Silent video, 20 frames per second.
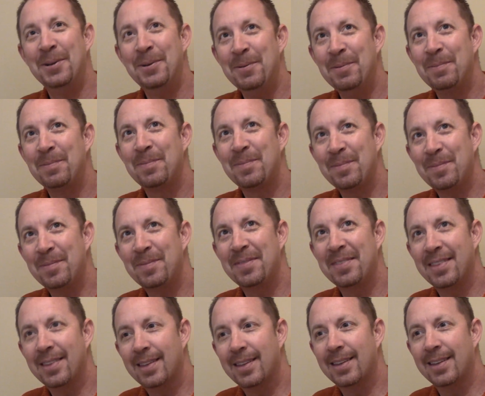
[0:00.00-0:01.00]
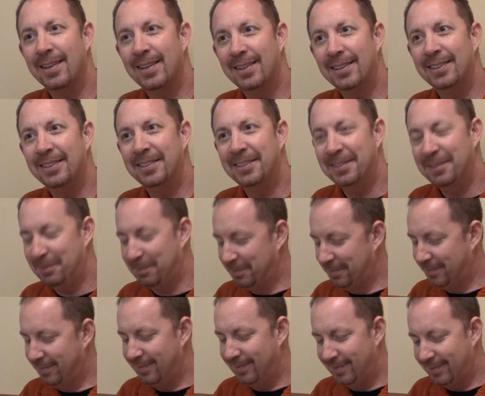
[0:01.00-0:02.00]
gonna have to throw some sriracha sauce
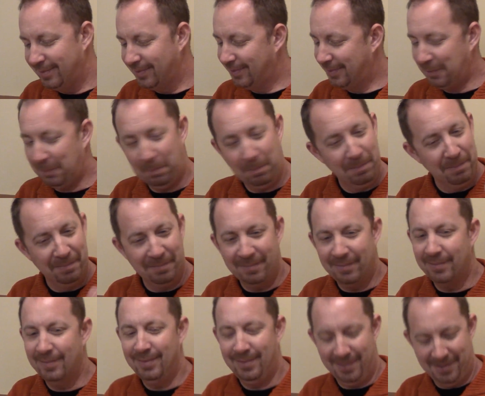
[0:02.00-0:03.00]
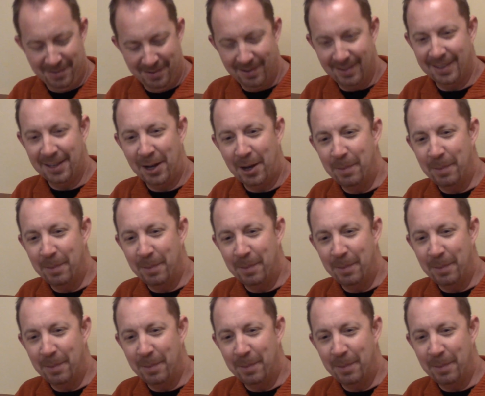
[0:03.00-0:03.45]
in there. You gotta have sriracha sauce.